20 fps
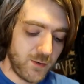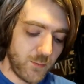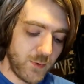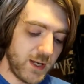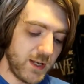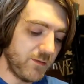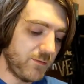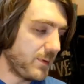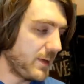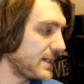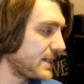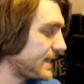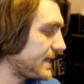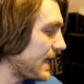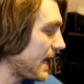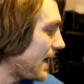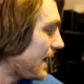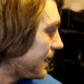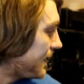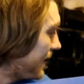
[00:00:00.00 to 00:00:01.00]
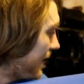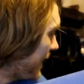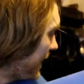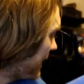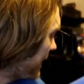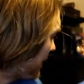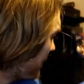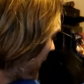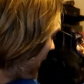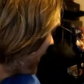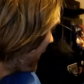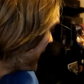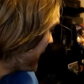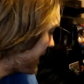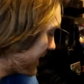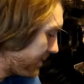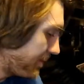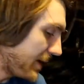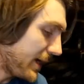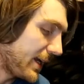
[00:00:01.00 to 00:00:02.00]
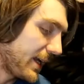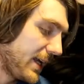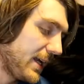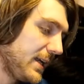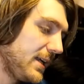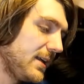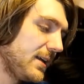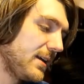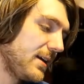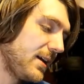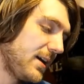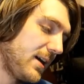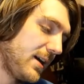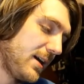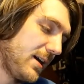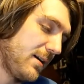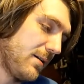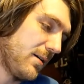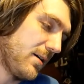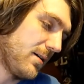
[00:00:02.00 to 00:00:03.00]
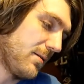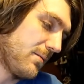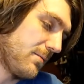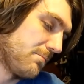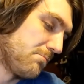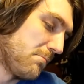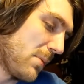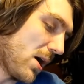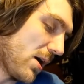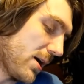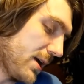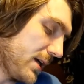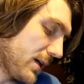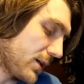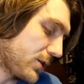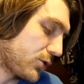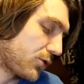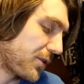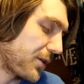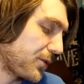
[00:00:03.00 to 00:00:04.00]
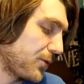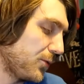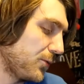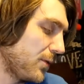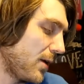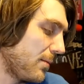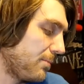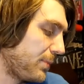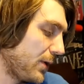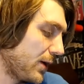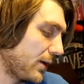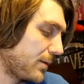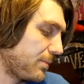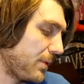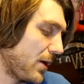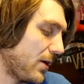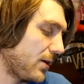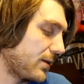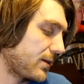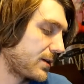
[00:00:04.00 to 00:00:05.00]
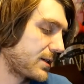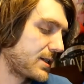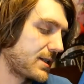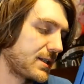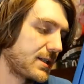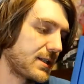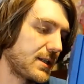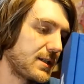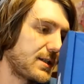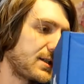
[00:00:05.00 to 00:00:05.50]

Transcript: We have been sent in the post, Biggie, uh, My Chronicle Book Box.